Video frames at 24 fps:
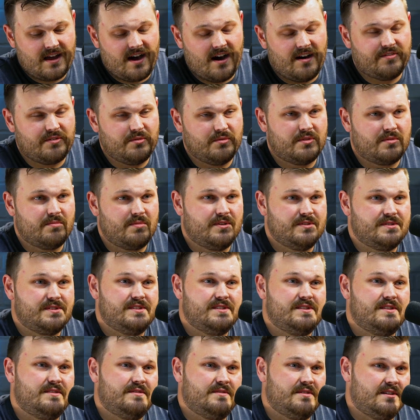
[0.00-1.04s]
Coffee with the bros
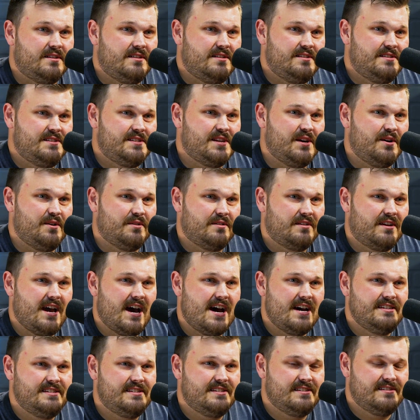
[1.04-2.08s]
is over. So
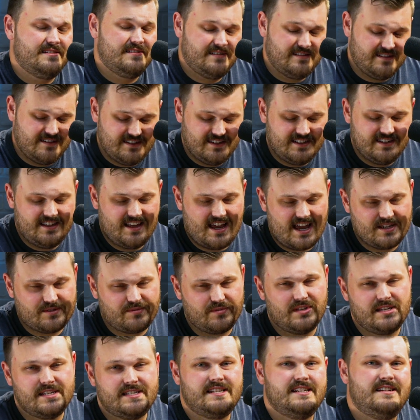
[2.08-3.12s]
guys, thanks
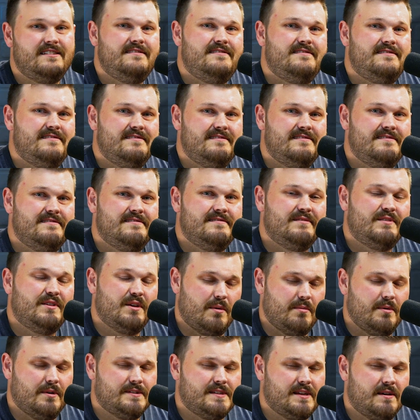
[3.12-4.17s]
for listening.
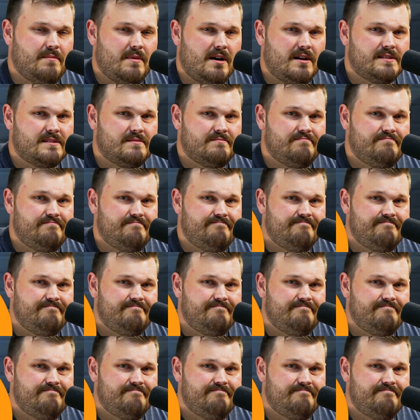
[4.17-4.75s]
Go build something awesome.